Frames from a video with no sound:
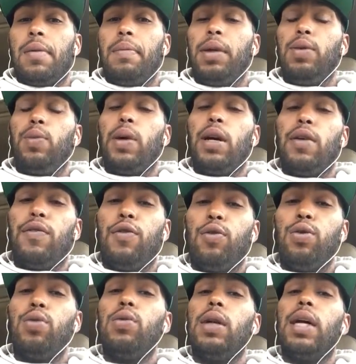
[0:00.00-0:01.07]
Beware of
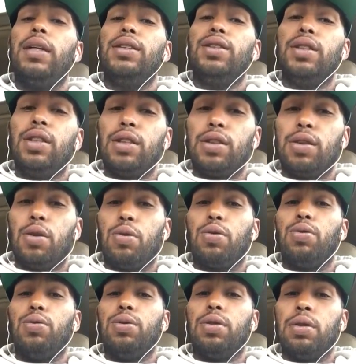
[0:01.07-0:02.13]
who you let into your
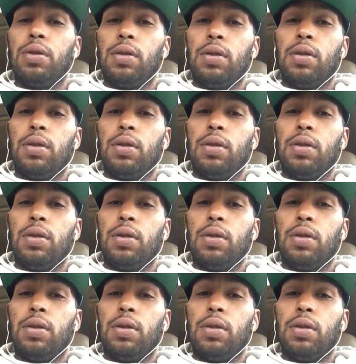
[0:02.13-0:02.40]
circles.